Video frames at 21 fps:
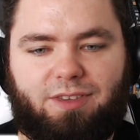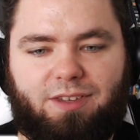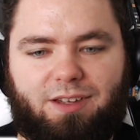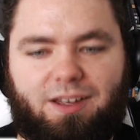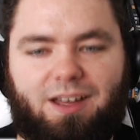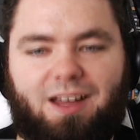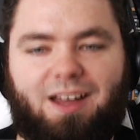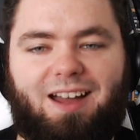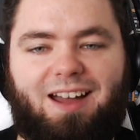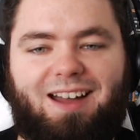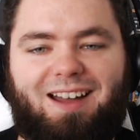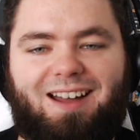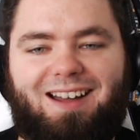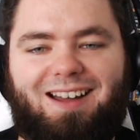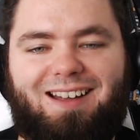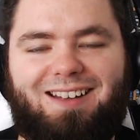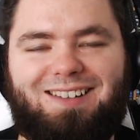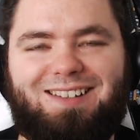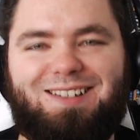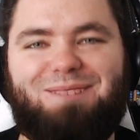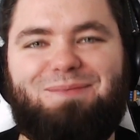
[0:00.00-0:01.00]

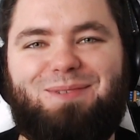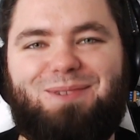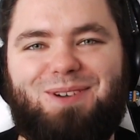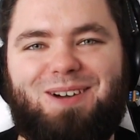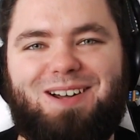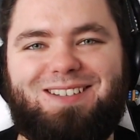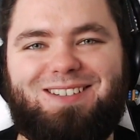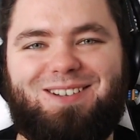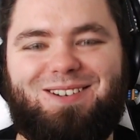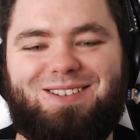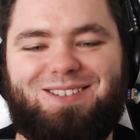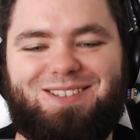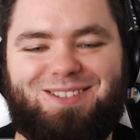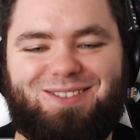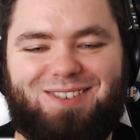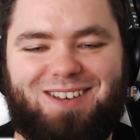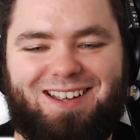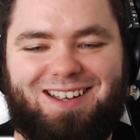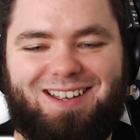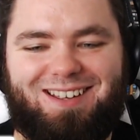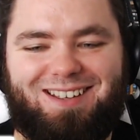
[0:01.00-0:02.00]
Ha! Dimple has gone to
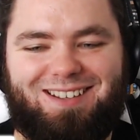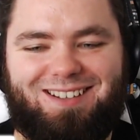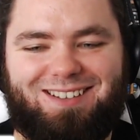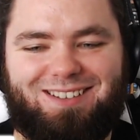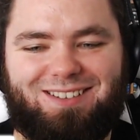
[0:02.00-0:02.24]
Reagan.